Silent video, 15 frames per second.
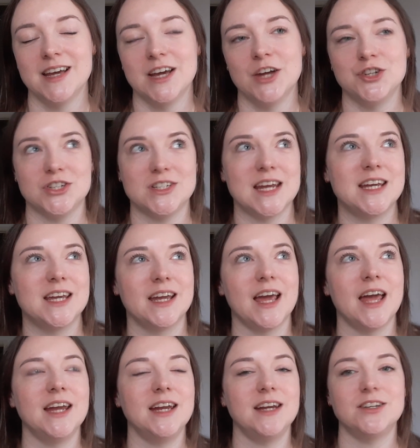just taking
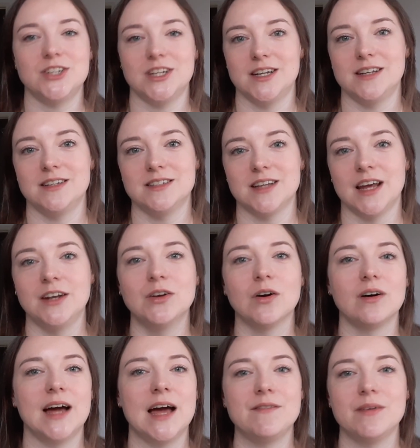ages and not
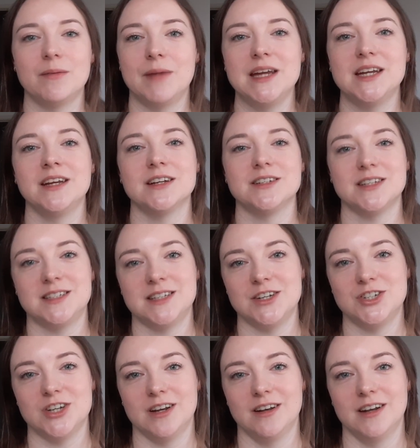ever making a
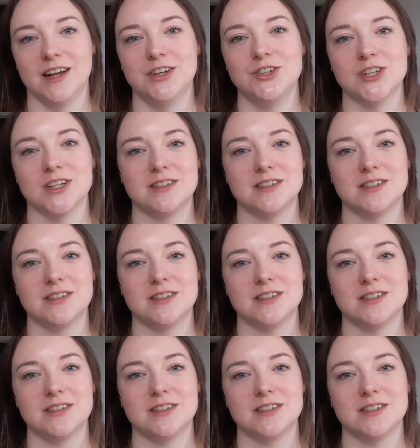decision, and